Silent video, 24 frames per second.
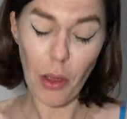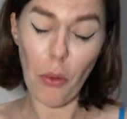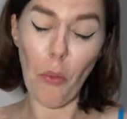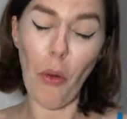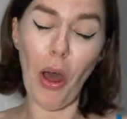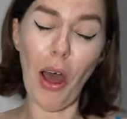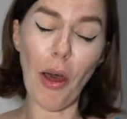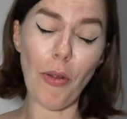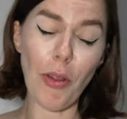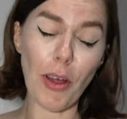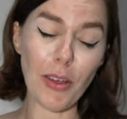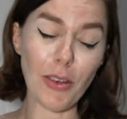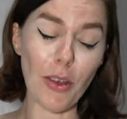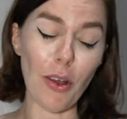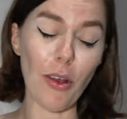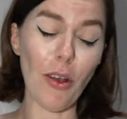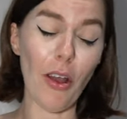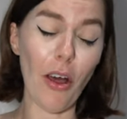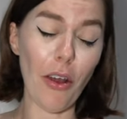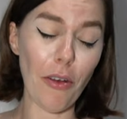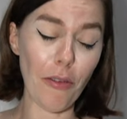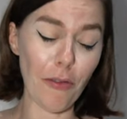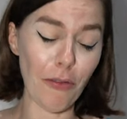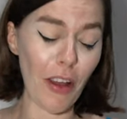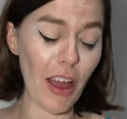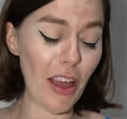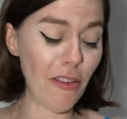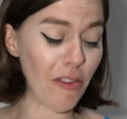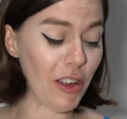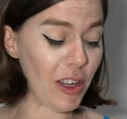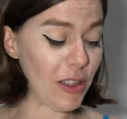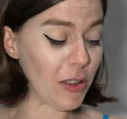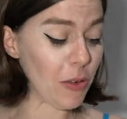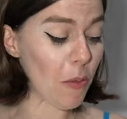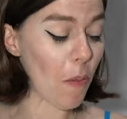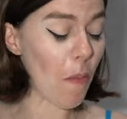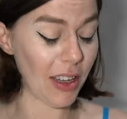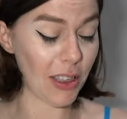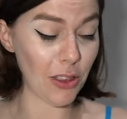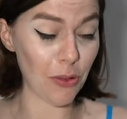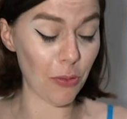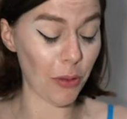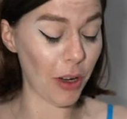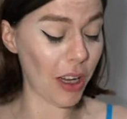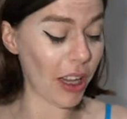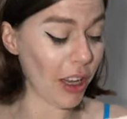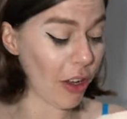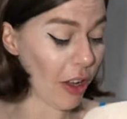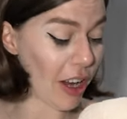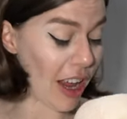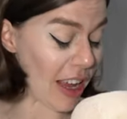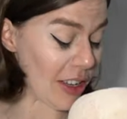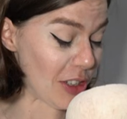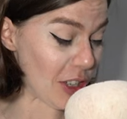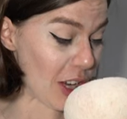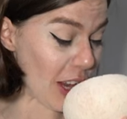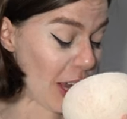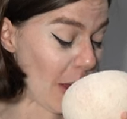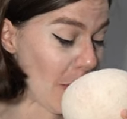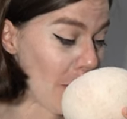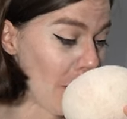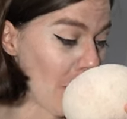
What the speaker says: Wow, that's a lot of flavors. It's really good, actually.